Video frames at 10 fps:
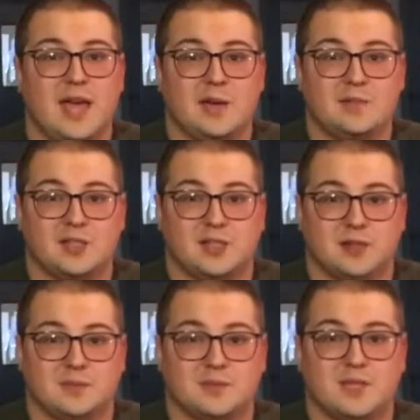came to
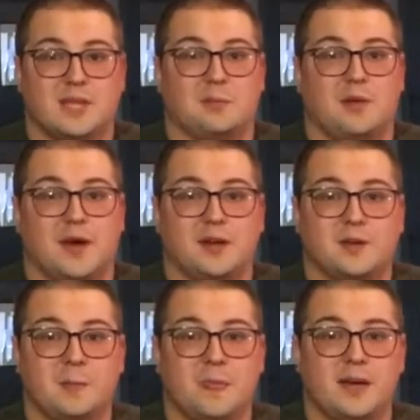terms and prayed,
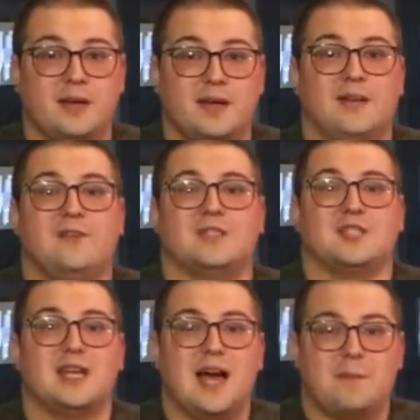"If it
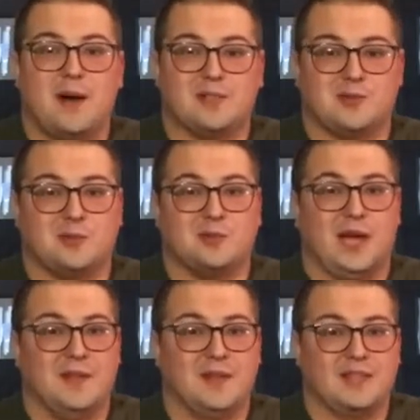is not
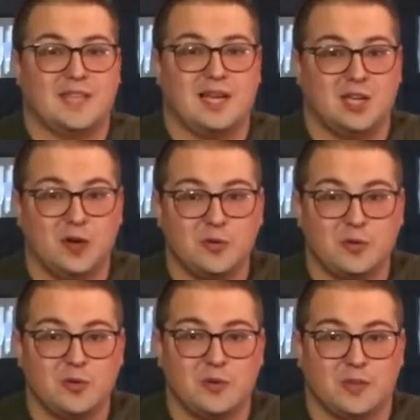possible unless I go
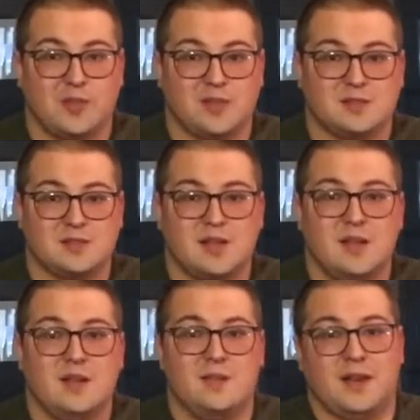through with this,
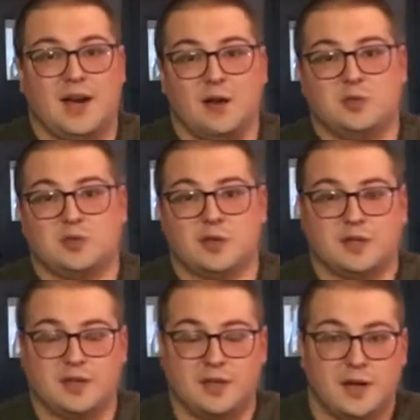then I will
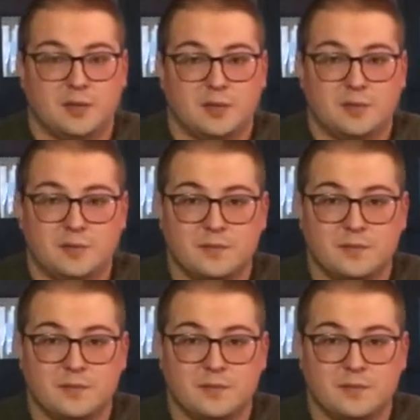drink the cup."